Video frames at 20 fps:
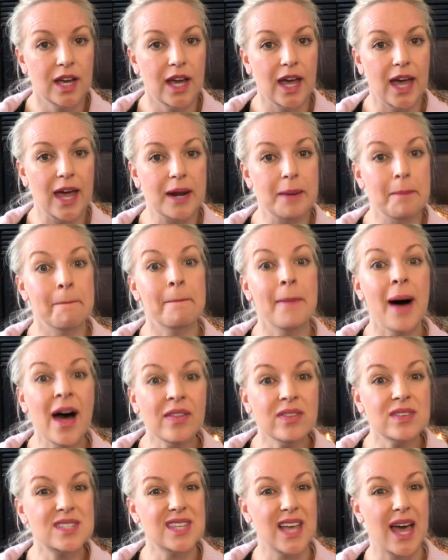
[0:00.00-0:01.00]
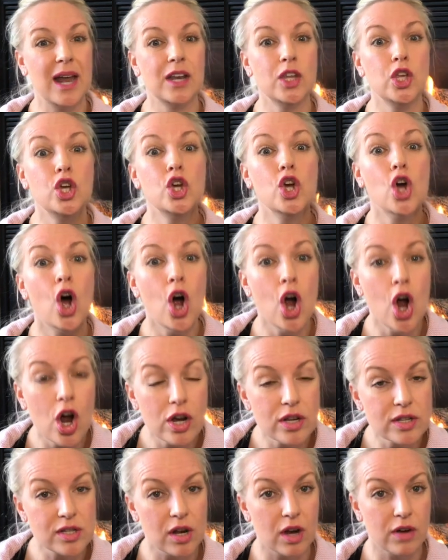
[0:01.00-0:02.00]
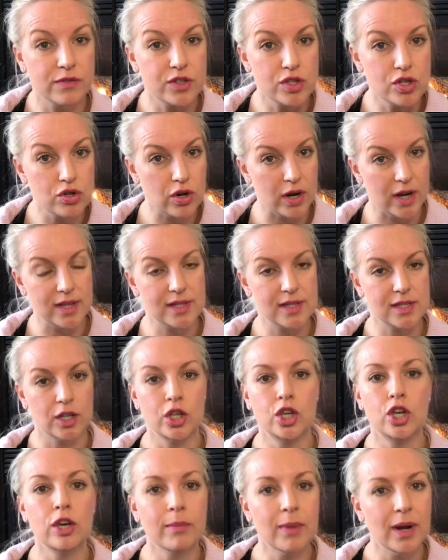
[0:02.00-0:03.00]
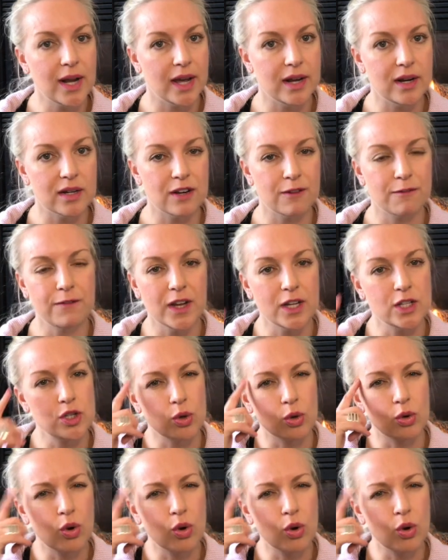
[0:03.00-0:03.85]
And months and years of stress accumulated affect your